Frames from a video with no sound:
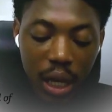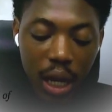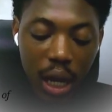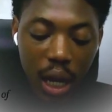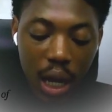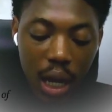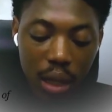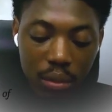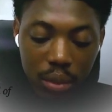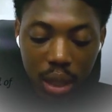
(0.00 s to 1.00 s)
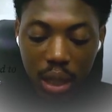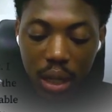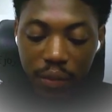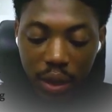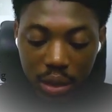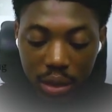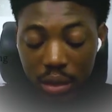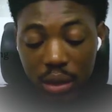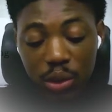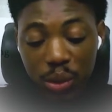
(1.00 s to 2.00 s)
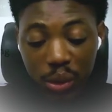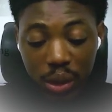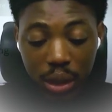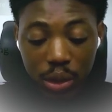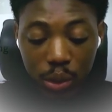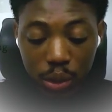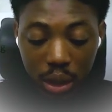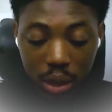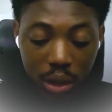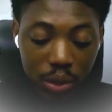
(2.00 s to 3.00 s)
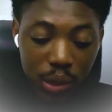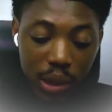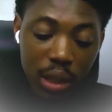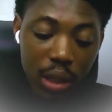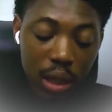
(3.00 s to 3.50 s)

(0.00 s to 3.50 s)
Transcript: arrive at this tutorial. So shout out to